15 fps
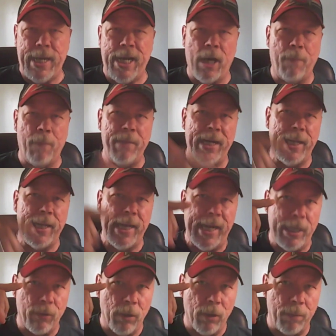helping
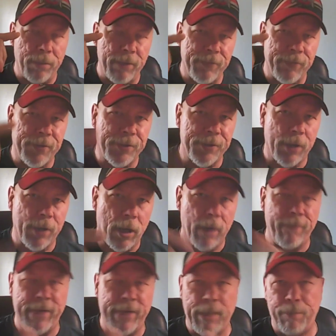a group of
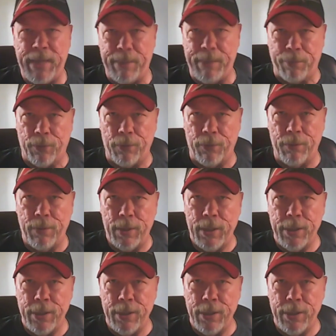starving people